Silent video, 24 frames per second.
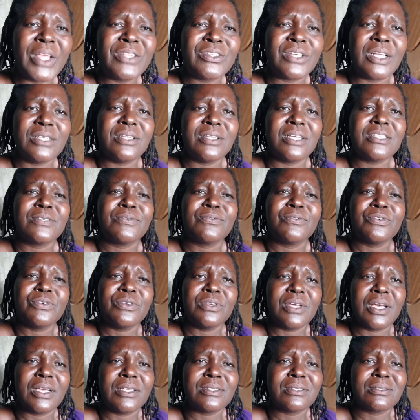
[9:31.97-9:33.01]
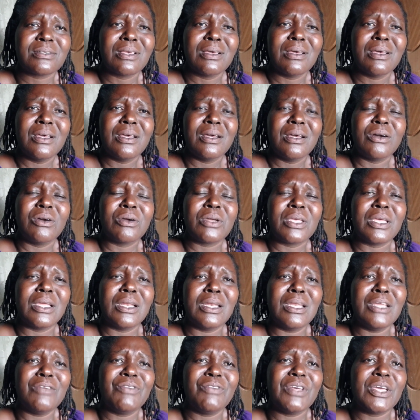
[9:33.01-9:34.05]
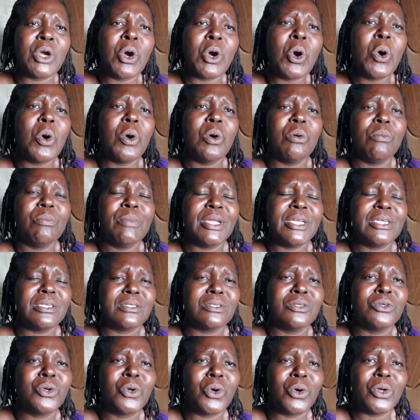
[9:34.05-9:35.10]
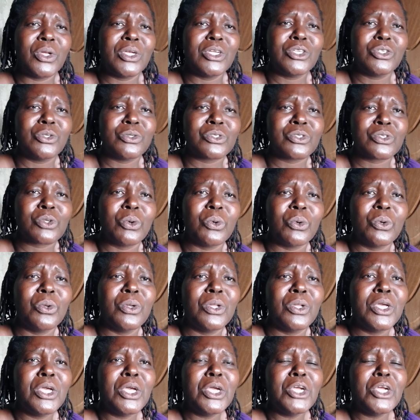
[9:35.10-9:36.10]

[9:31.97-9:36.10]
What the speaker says: A child just fears, okay, leaving home and going to school,